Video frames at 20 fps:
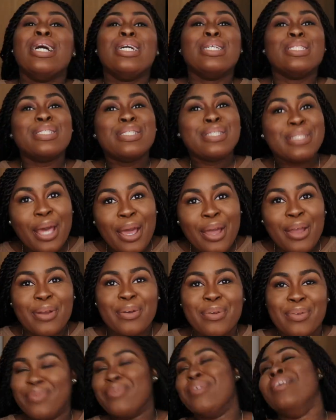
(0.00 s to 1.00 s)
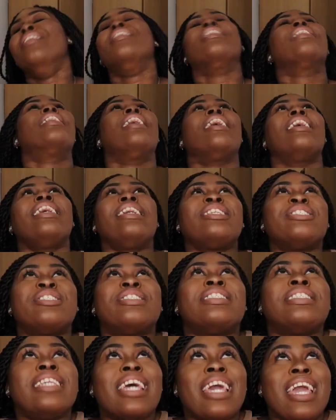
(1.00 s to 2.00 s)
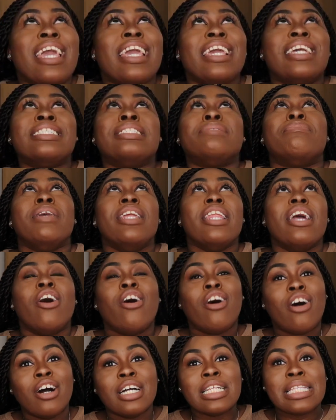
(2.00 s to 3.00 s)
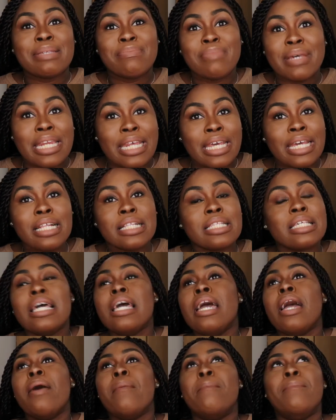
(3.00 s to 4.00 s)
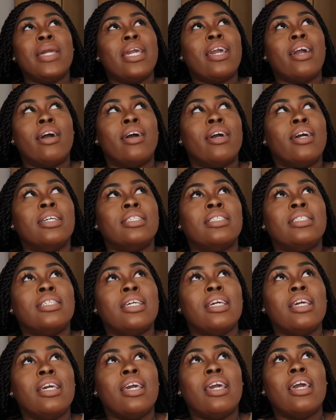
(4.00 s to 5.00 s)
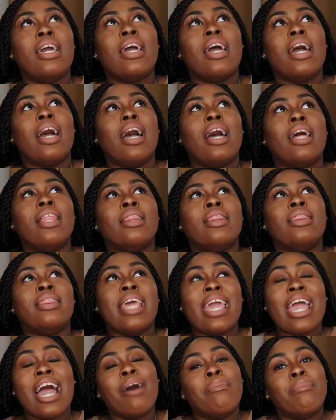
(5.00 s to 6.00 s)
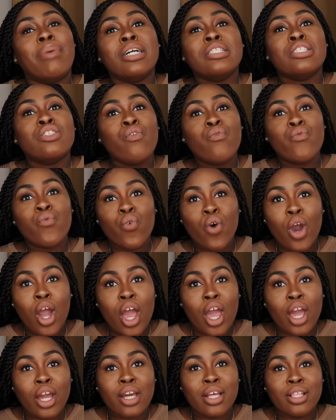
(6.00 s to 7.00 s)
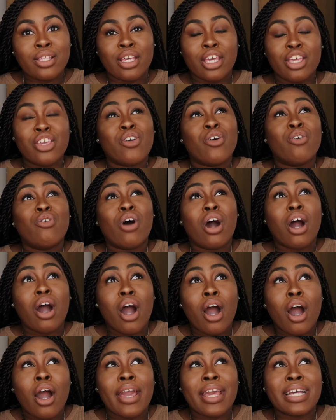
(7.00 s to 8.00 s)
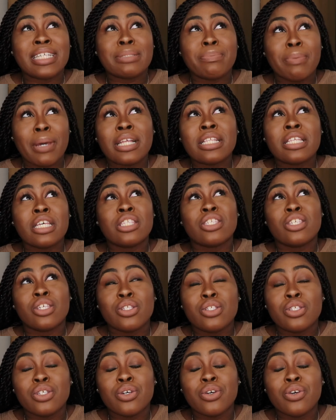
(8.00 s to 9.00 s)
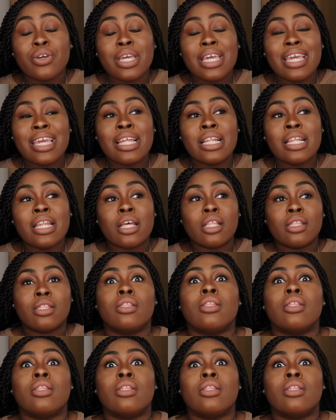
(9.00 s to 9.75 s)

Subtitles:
So can I just say it's been a hot minute, because the amount of work that you are expected to do in